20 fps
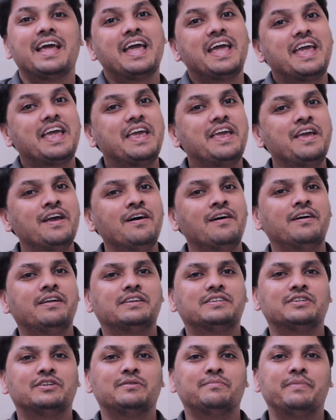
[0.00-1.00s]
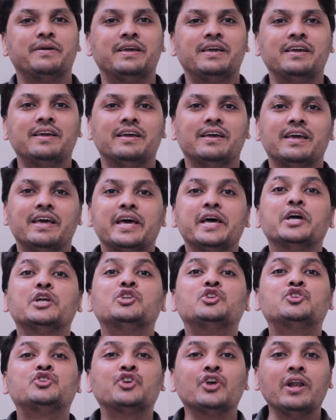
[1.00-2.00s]
Here it will be
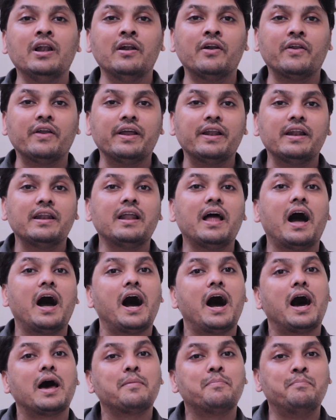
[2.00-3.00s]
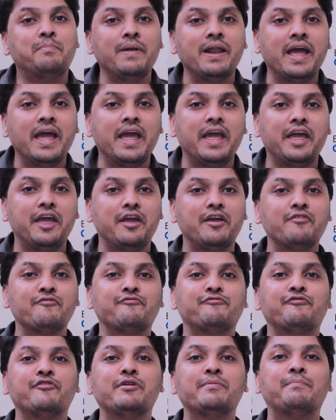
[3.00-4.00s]
children are playing
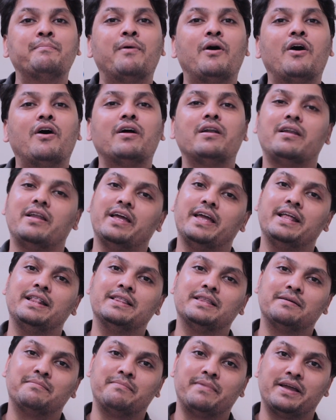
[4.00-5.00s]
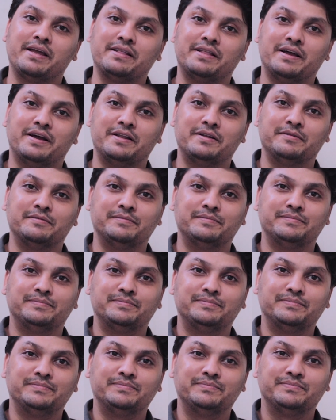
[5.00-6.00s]
football in the Maidan.
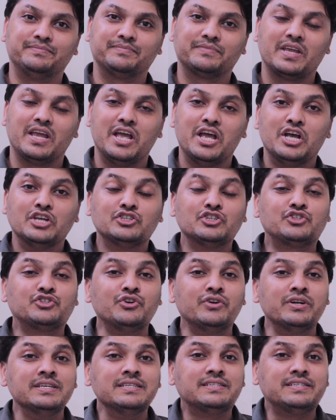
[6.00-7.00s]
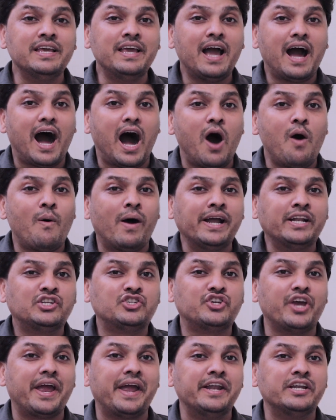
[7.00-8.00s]
So students, see how I
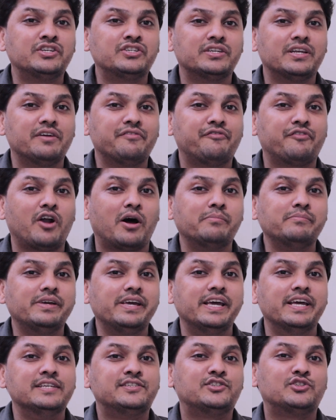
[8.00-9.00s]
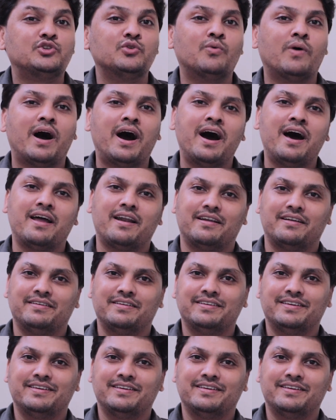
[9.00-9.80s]
changed from is to are.